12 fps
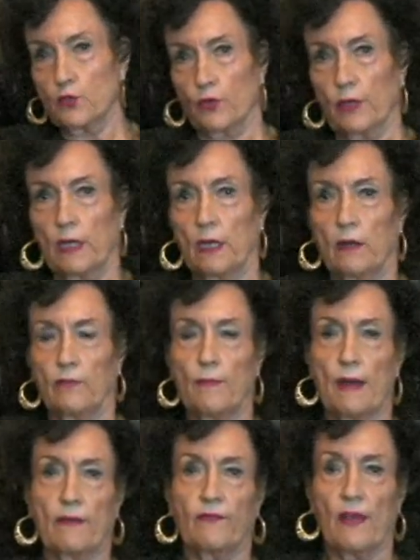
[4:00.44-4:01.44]
of my
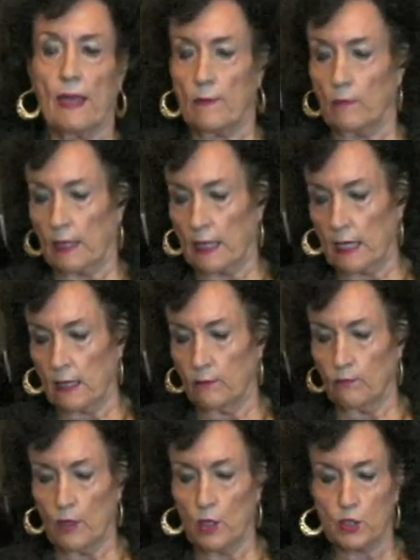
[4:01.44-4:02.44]
family and
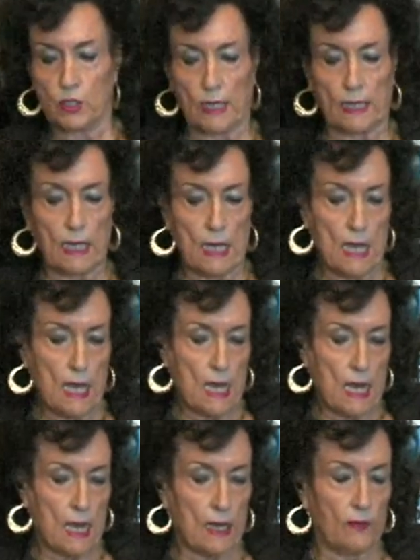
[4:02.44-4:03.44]
music.
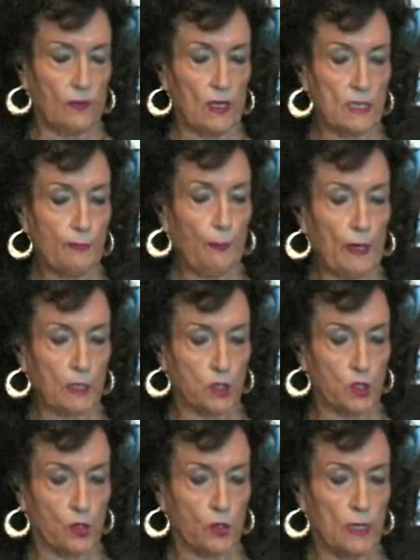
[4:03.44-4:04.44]
And this
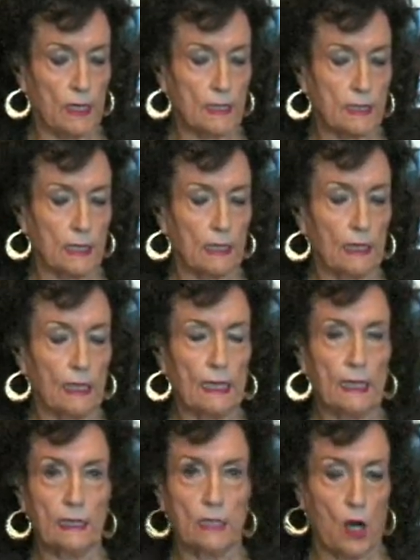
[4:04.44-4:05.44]
picture is in
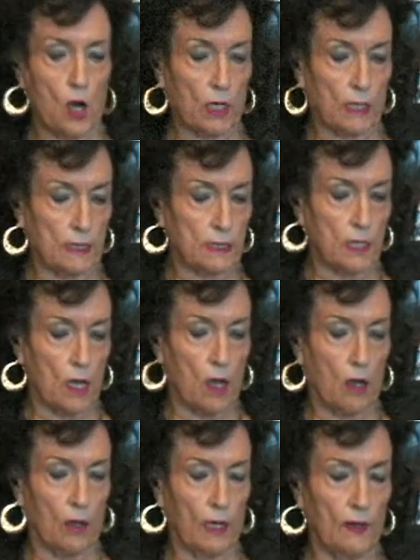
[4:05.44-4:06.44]
Lynn, Arkansas,
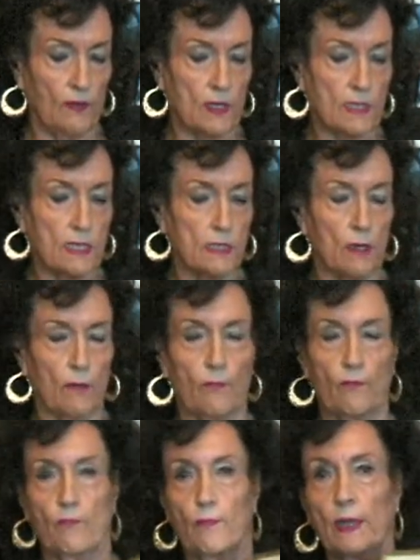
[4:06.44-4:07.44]
and this is a
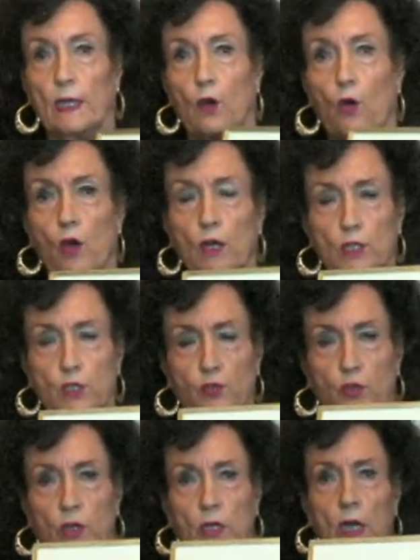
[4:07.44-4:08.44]
big
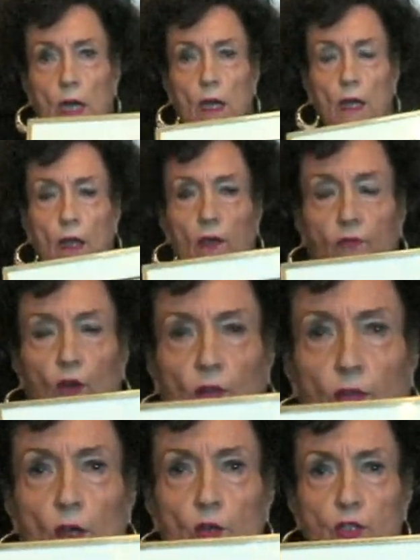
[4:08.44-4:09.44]
orchestra for
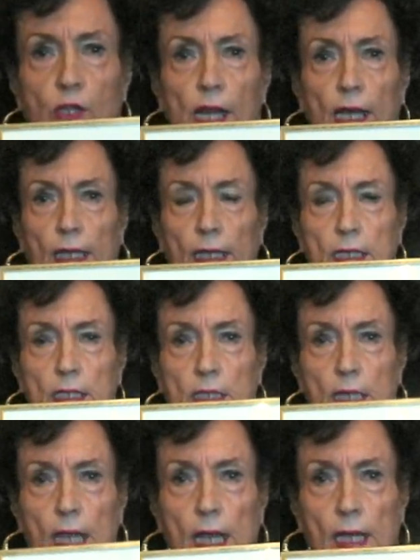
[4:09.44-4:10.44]
those days.
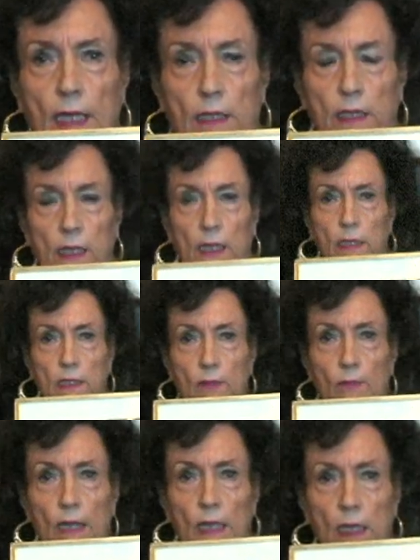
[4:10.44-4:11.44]
And in the
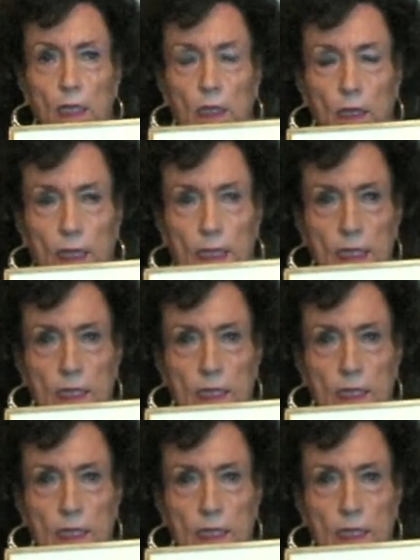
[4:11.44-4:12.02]
middle is